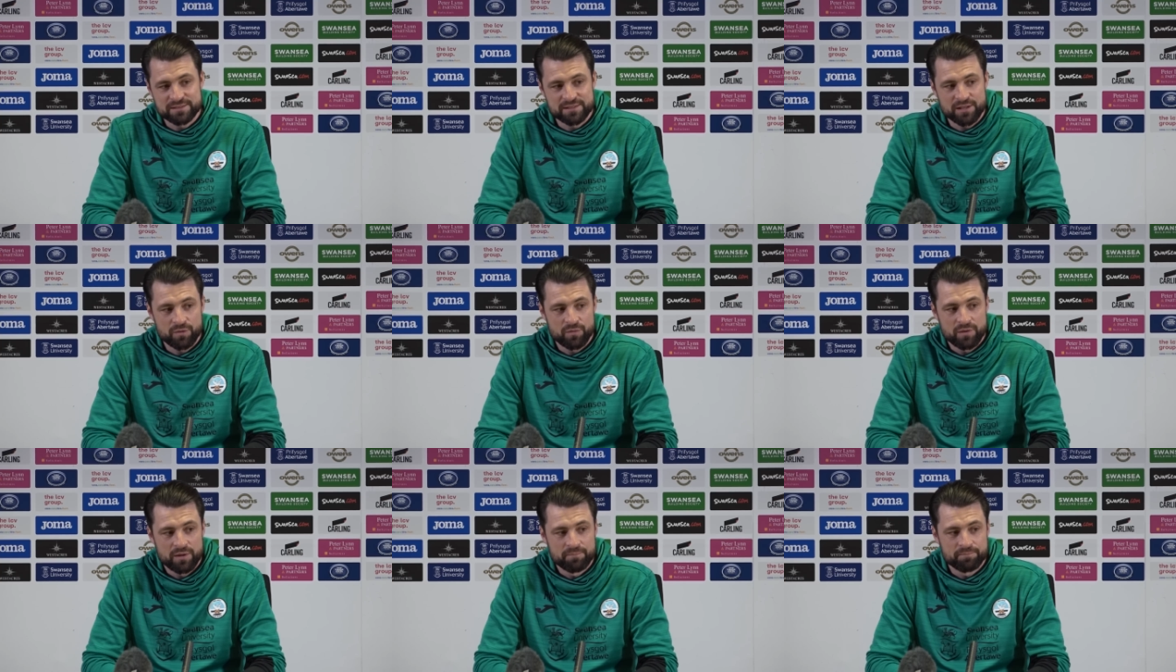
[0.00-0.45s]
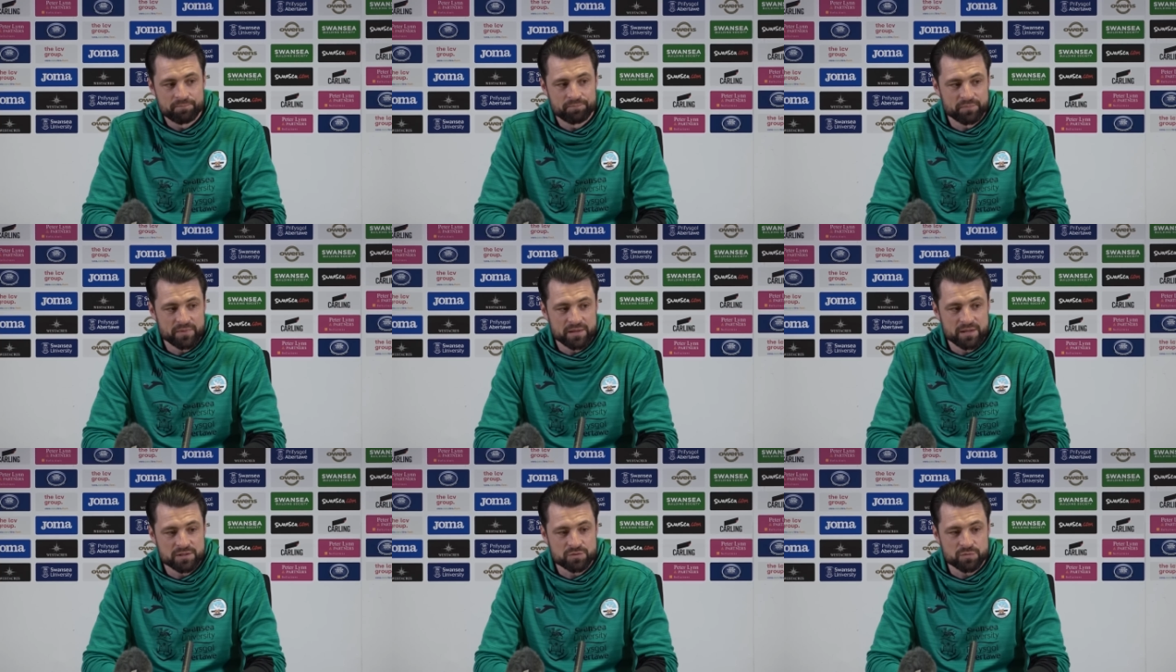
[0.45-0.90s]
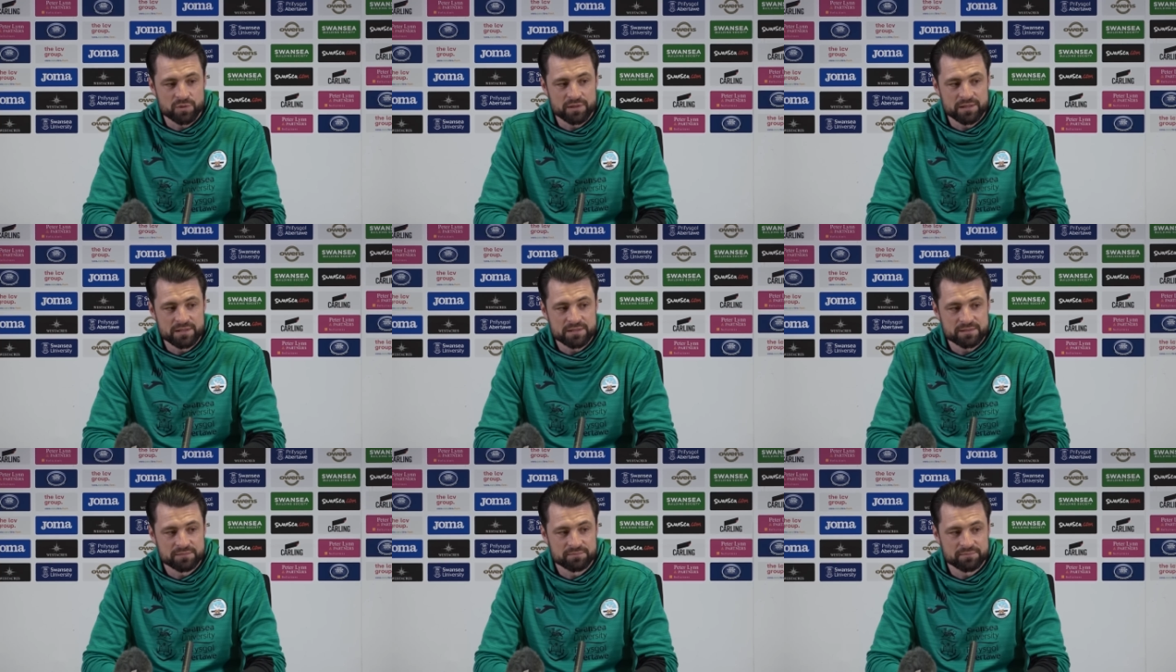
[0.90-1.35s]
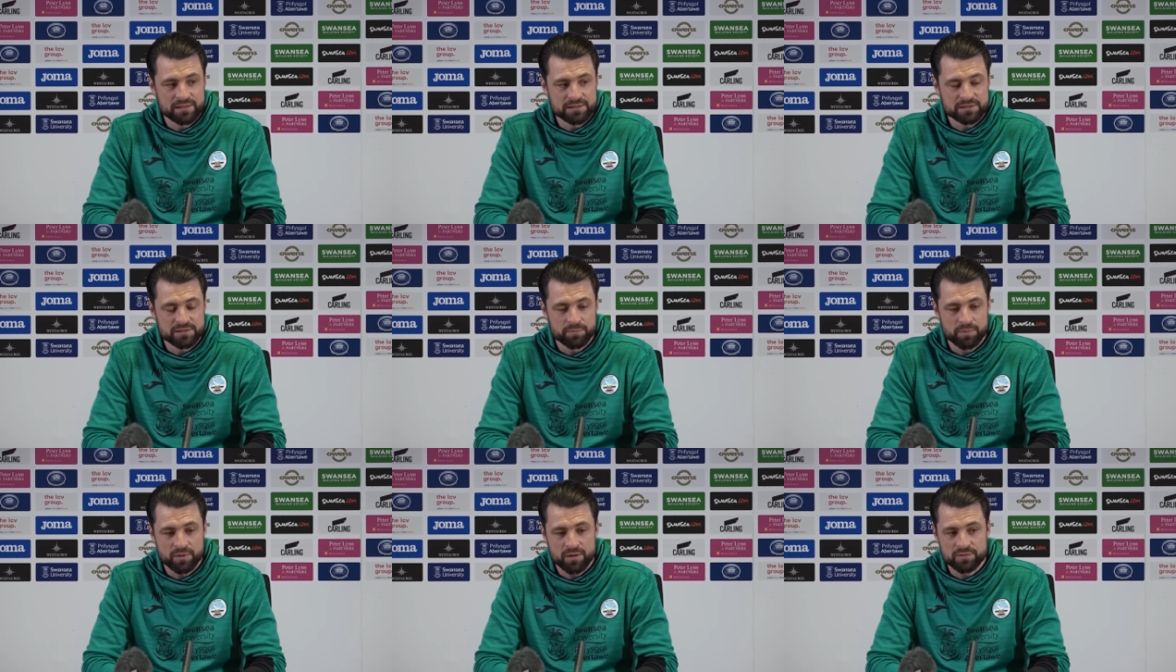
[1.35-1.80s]
So um, it is what it is. That's
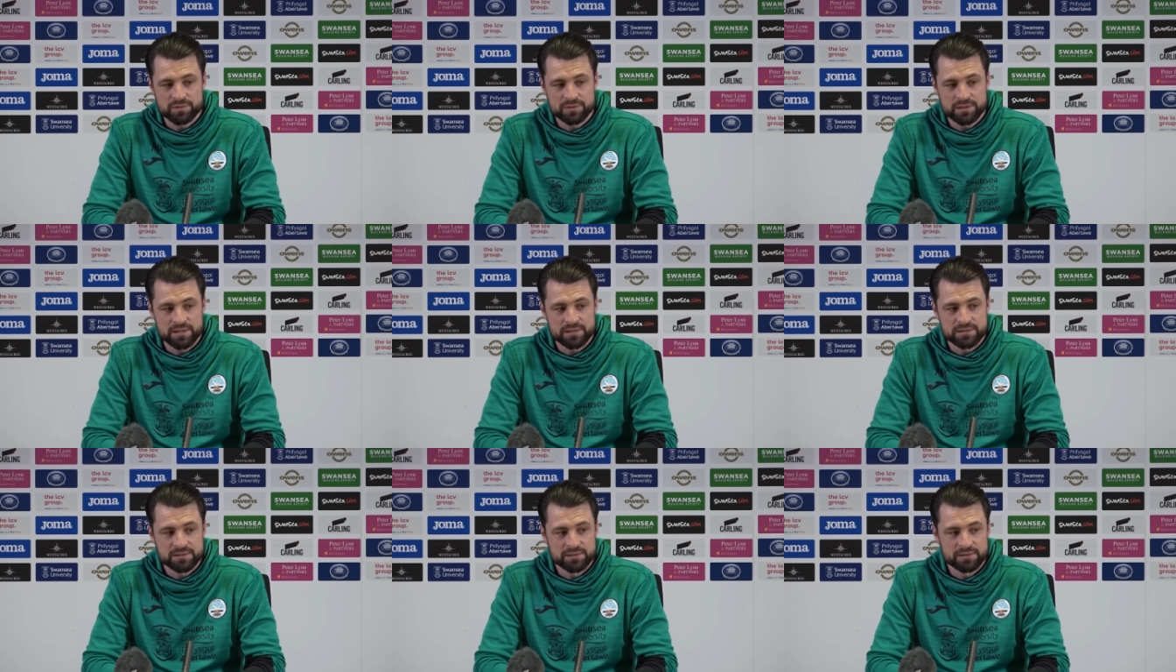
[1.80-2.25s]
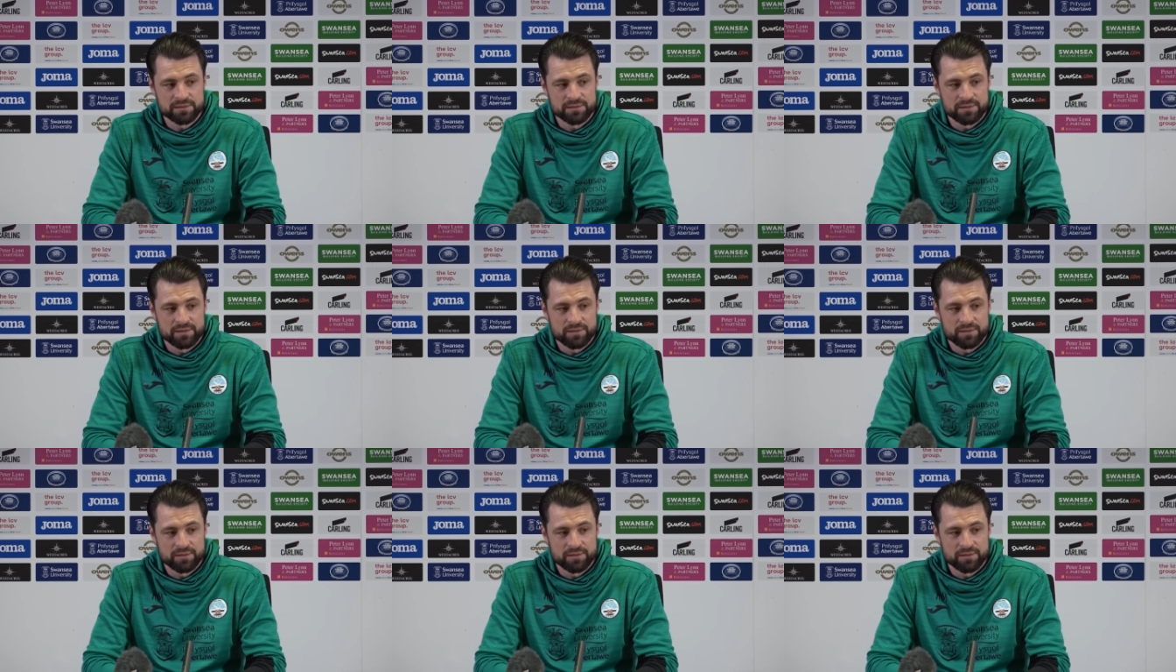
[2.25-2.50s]
the process.